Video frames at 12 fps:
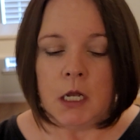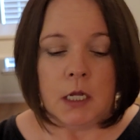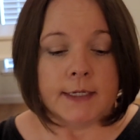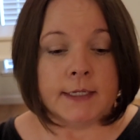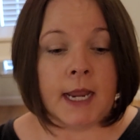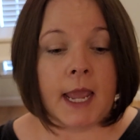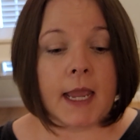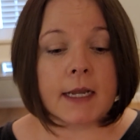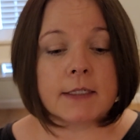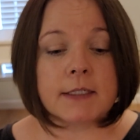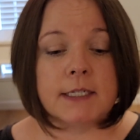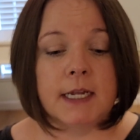
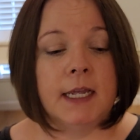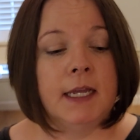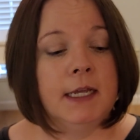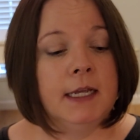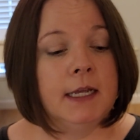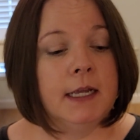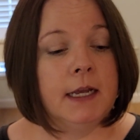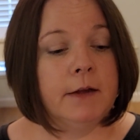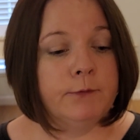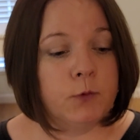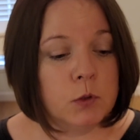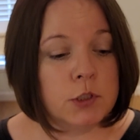Next,
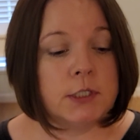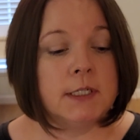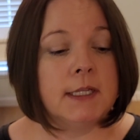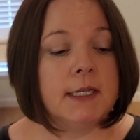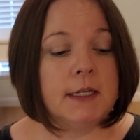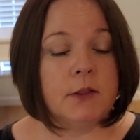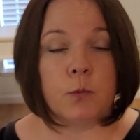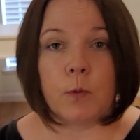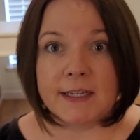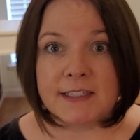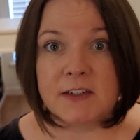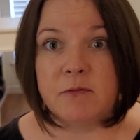unfortunately, the
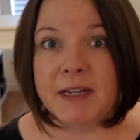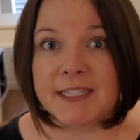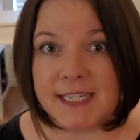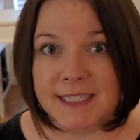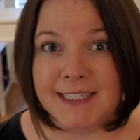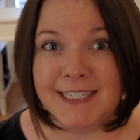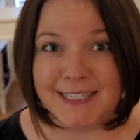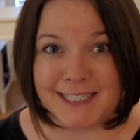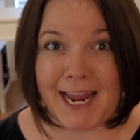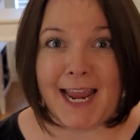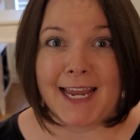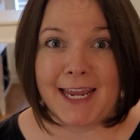rest of my Scentsy
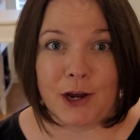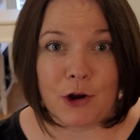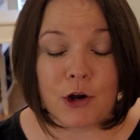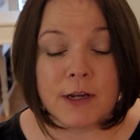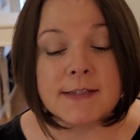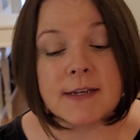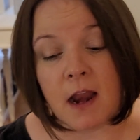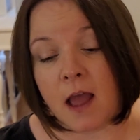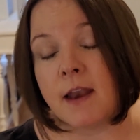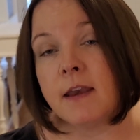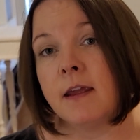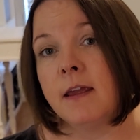stack here is
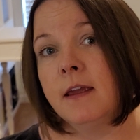not